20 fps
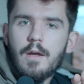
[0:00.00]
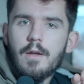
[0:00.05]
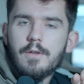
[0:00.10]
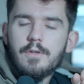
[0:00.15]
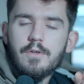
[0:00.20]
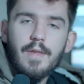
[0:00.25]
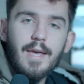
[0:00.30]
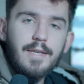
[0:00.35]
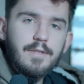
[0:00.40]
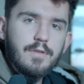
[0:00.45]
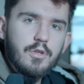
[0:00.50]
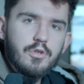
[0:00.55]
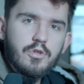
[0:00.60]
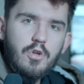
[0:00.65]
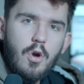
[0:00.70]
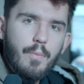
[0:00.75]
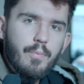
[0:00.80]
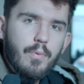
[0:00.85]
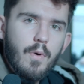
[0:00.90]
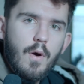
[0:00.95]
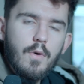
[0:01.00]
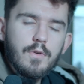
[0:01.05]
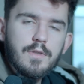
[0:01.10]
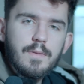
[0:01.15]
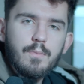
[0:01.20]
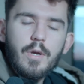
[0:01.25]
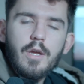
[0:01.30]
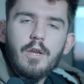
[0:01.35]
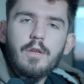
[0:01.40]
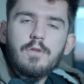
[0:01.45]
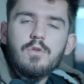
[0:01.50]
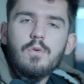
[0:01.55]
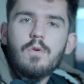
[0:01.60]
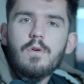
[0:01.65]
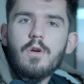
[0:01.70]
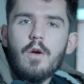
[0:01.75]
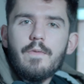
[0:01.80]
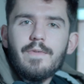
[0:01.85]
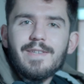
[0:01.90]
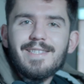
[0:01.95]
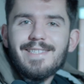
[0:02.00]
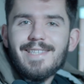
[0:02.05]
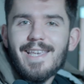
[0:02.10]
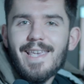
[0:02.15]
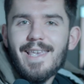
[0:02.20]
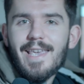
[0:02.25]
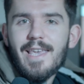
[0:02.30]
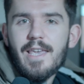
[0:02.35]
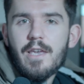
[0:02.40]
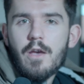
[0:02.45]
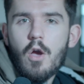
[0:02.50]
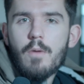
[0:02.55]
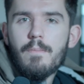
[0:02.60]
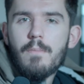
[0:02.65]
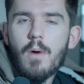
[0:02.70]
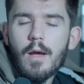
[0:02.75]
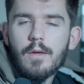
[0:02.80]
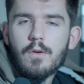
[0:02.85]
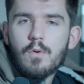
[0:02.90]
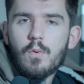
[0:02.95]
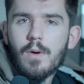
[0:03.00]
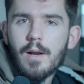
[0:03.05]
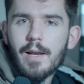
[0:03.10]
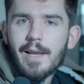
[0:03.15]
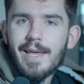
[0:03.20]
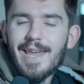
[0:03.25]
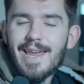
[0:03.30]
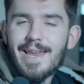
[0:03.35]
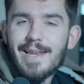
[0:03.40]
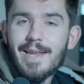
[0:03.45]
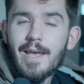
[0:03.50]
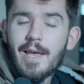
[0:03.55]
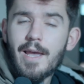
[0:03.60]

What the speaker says: So that's the job roles, and we're going to talk over CEO Michael Klein